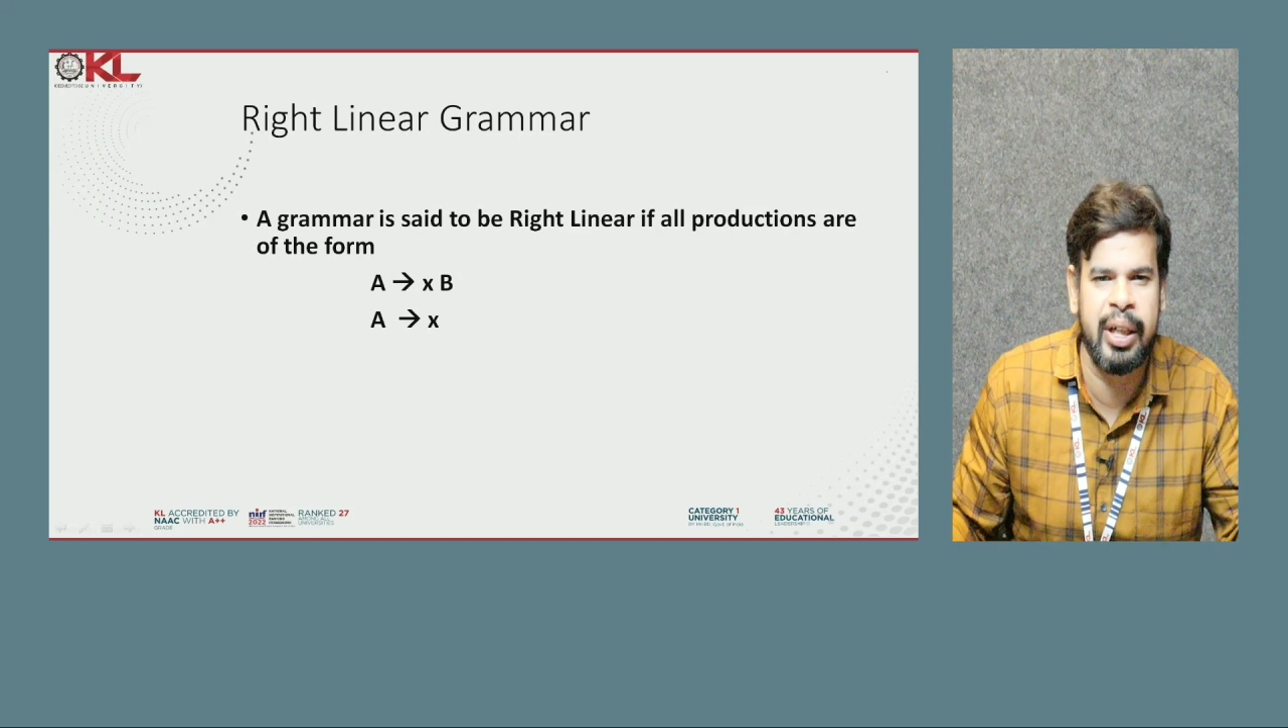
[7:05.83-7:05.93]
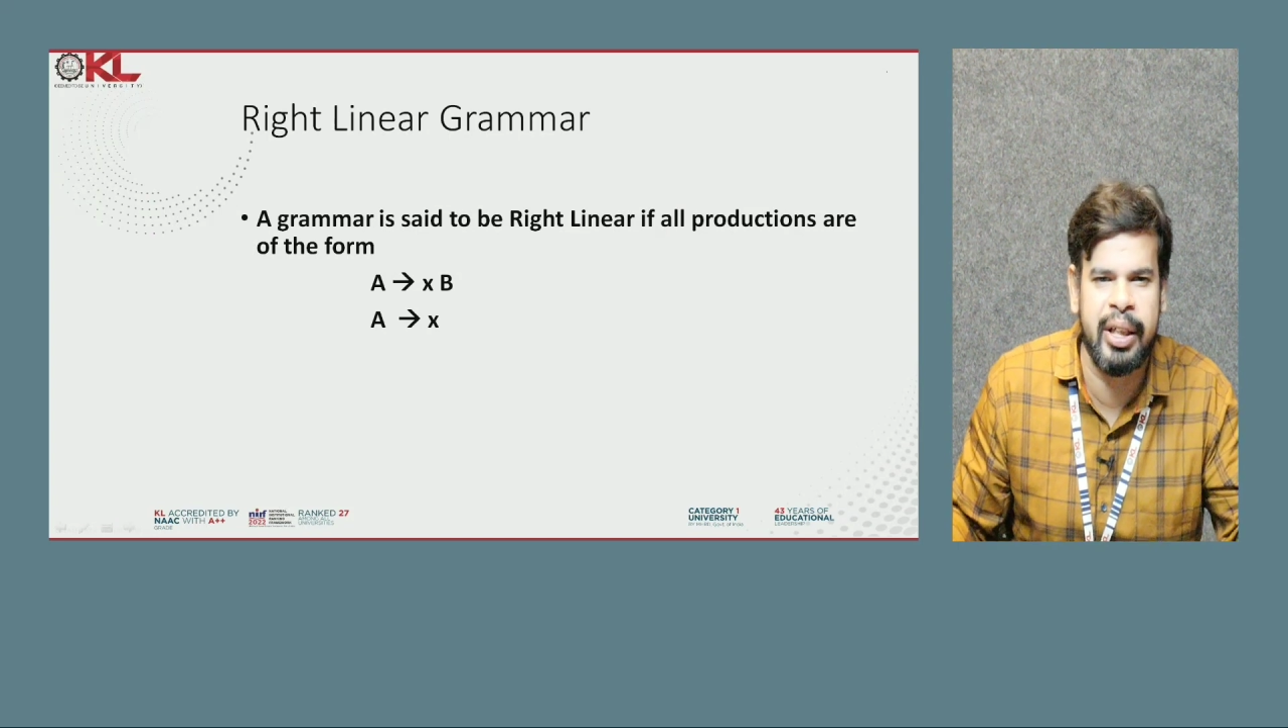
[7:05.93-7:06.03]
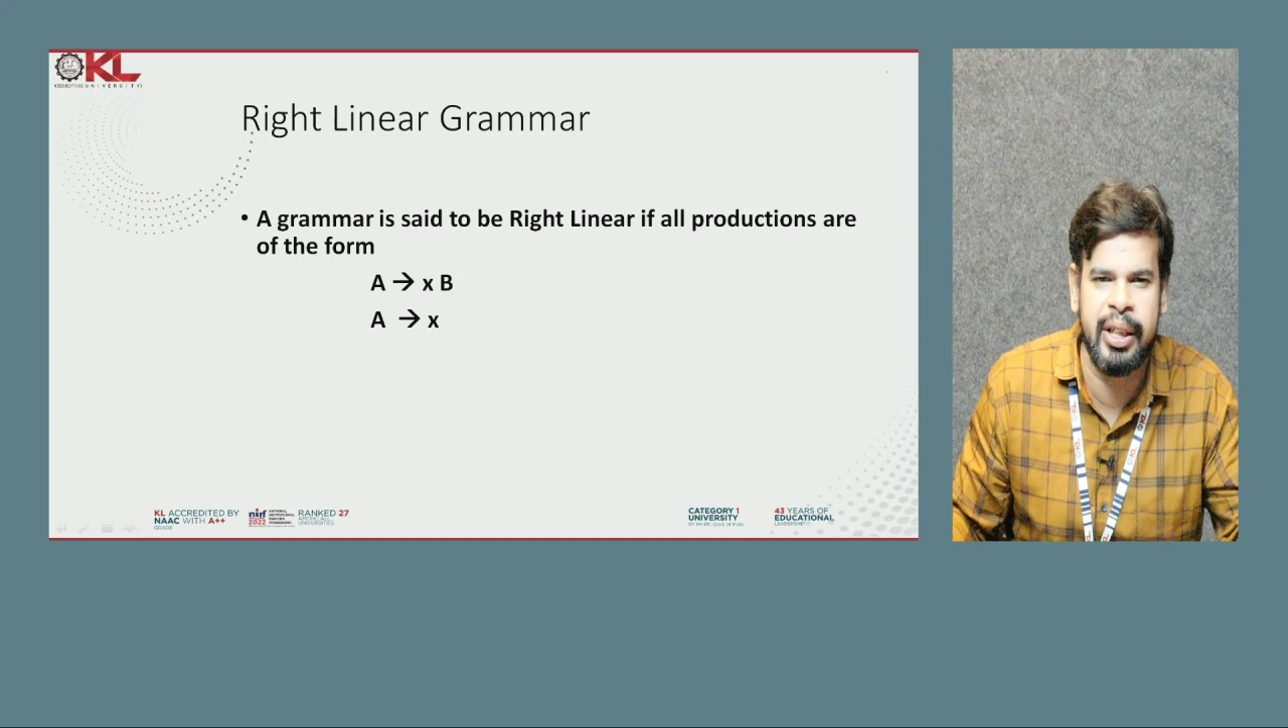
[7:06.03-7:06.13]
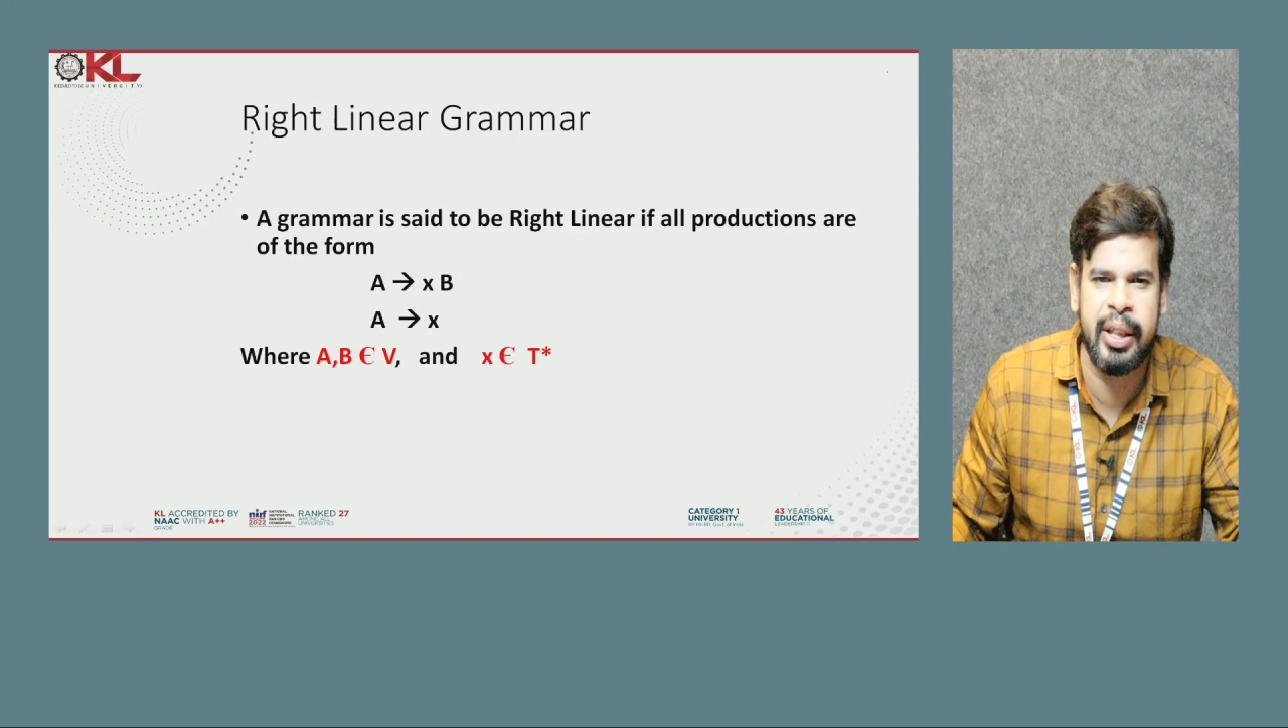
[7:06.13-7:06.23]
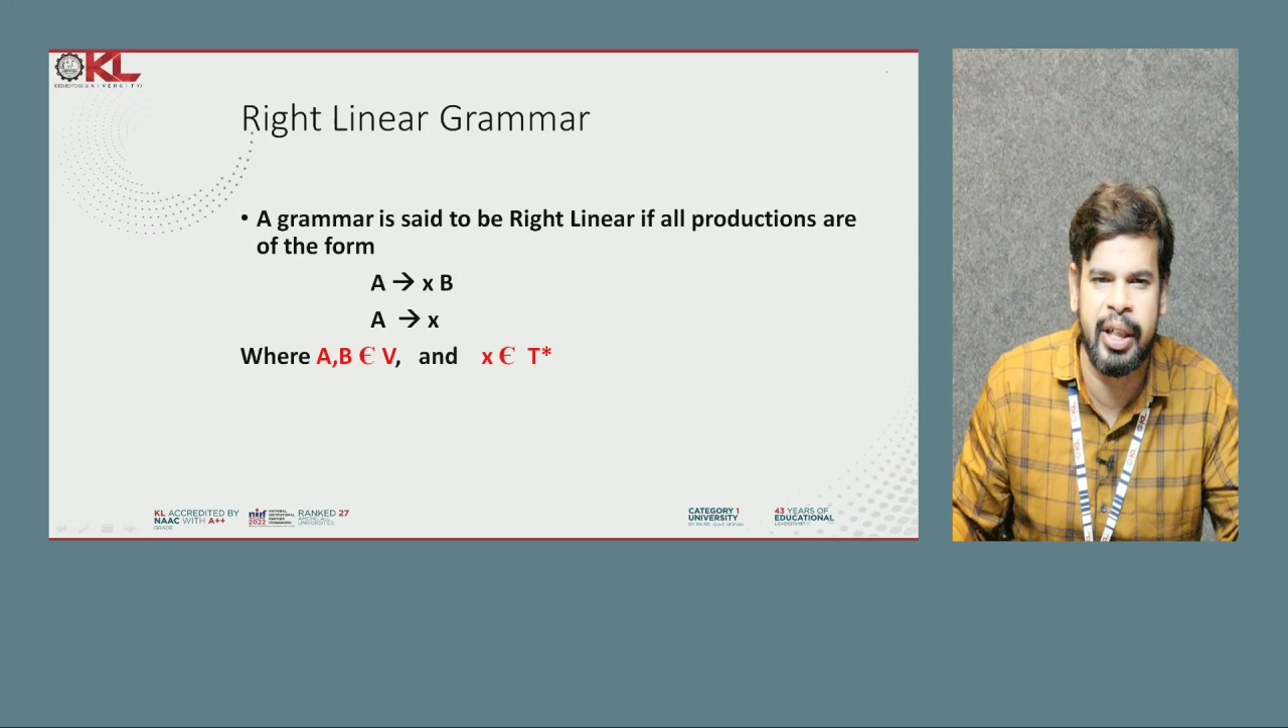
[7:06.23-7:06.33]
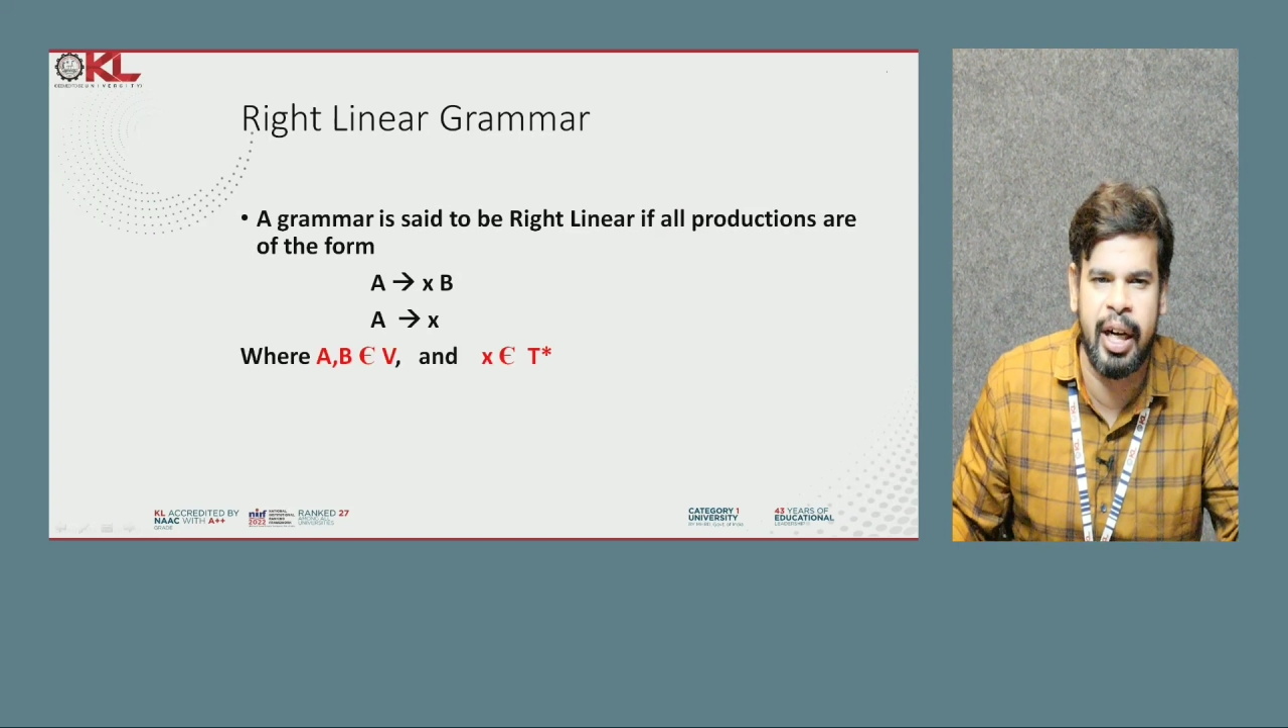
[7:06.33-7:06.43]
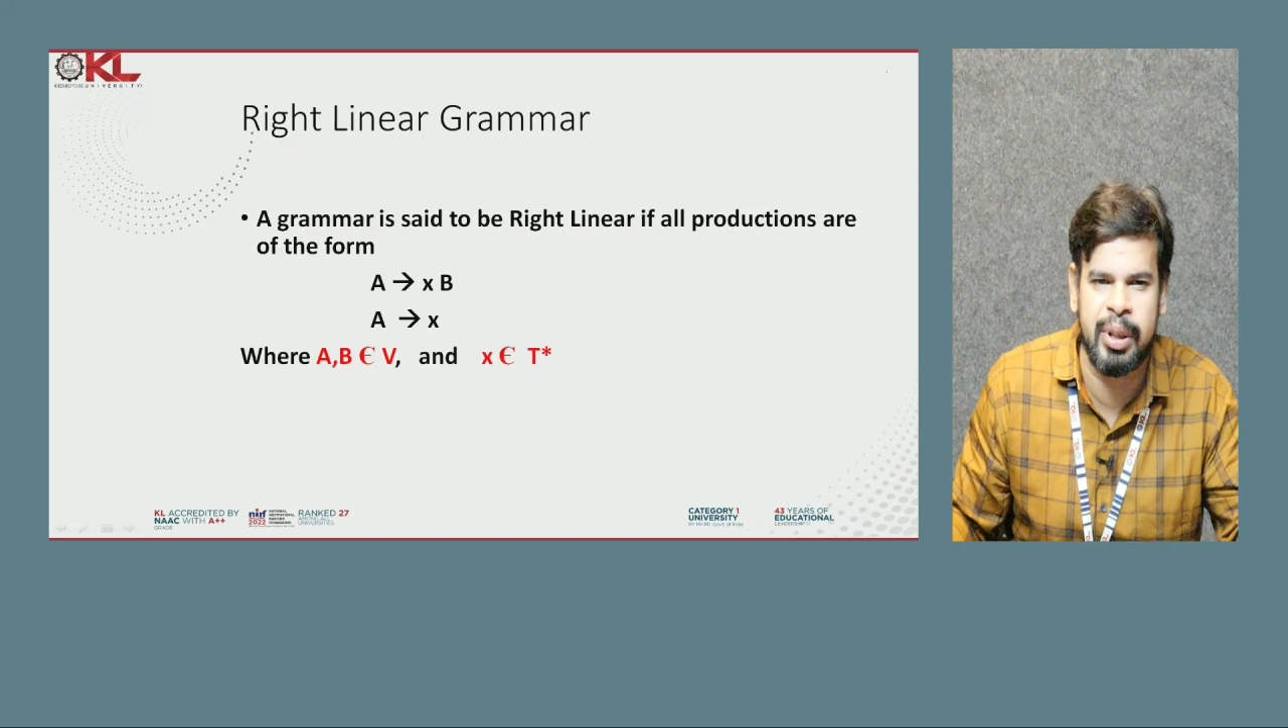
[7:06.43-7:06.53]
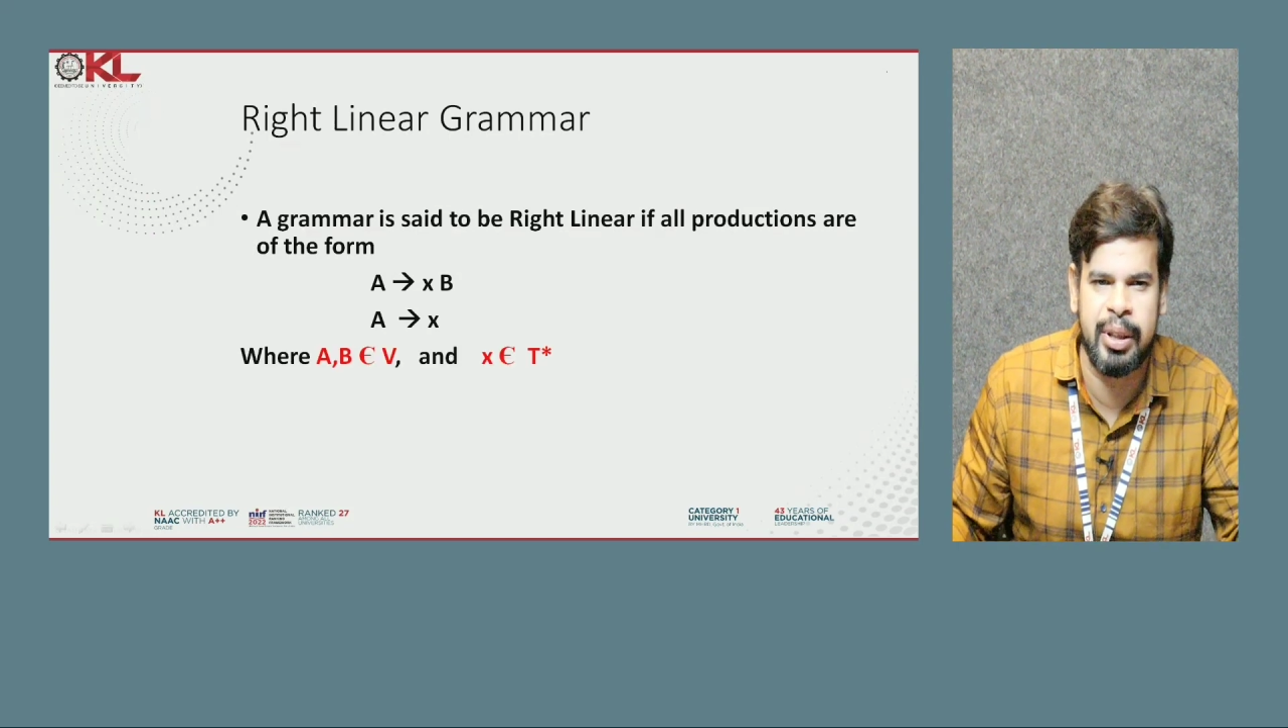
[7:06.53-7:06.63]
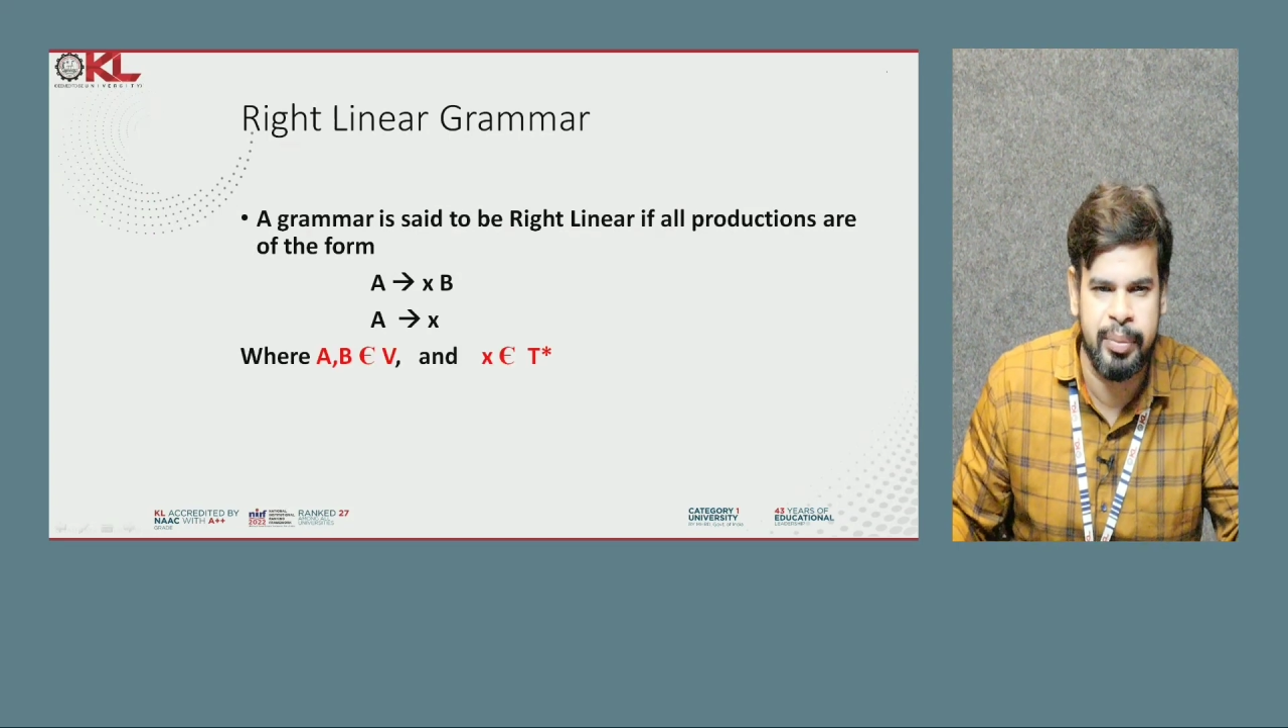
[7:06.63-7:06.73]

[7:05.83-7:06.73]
linear grammar.